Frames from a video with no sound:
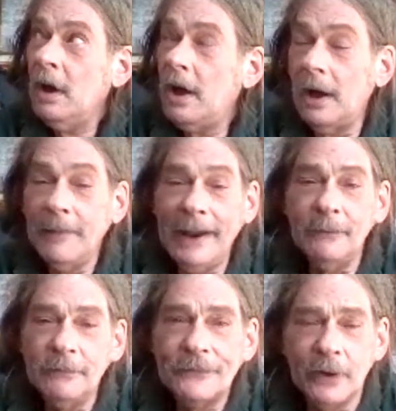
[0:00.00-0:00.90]

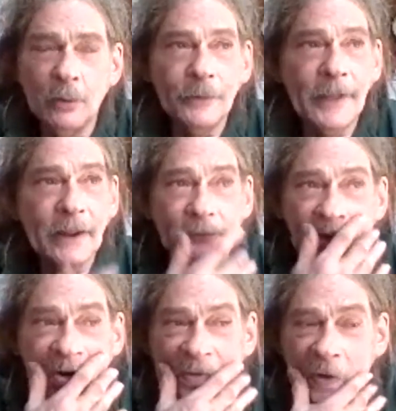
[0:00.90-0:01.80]
And so with that
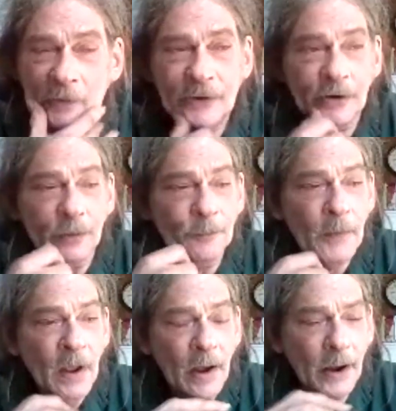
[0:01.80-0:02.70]
said, though, too,
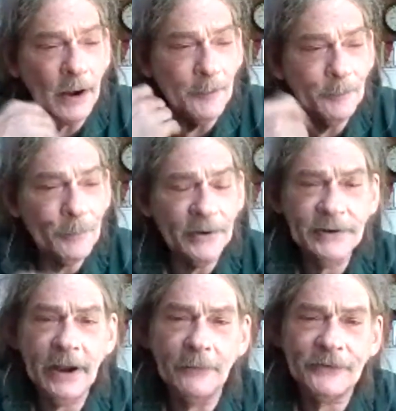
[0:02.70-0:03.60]
but
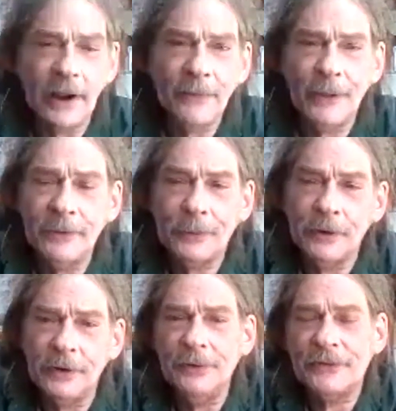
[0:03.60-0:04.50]
yes, I think
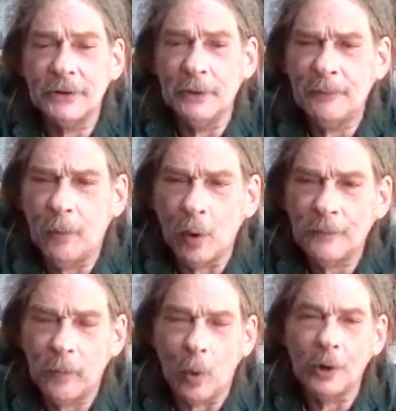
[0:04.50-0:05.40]
they're using the
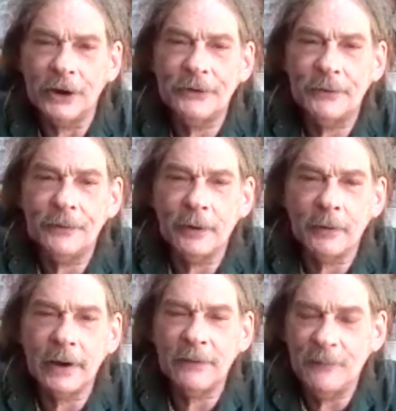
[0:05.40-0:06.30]
440 to
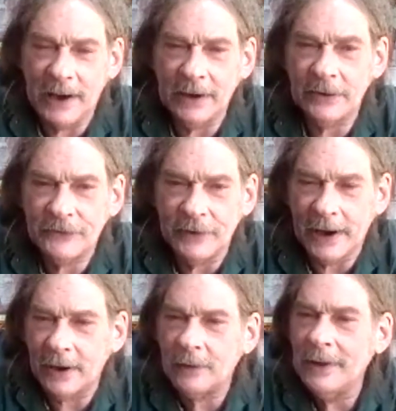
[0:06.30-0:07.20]
their advantage
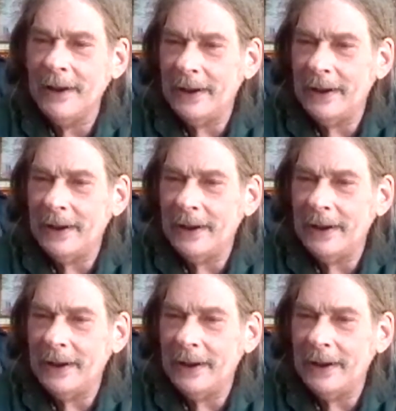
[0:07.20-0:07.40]
now.